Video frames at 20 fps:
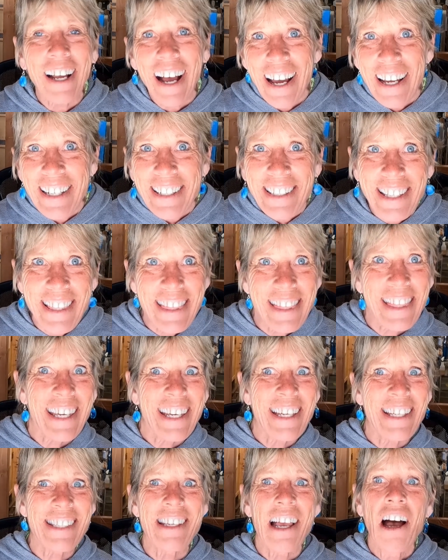I did
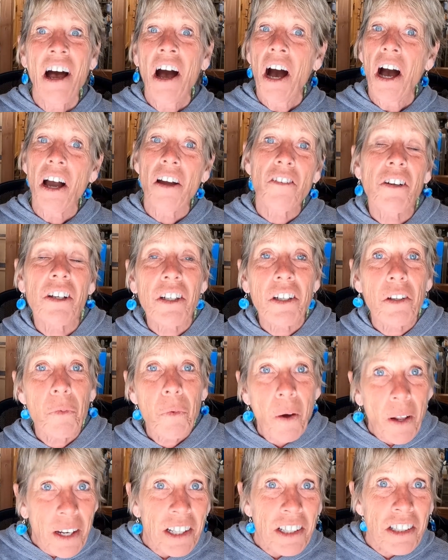this, I really
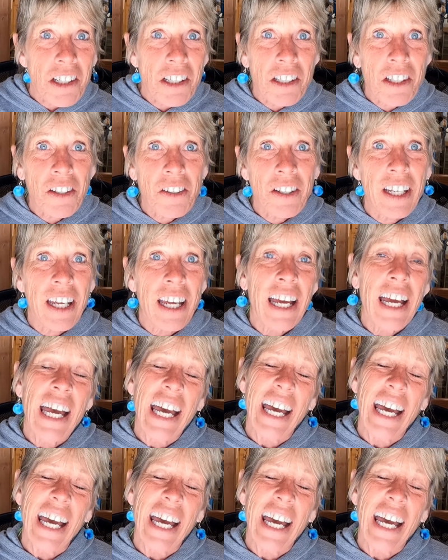wanted to do it,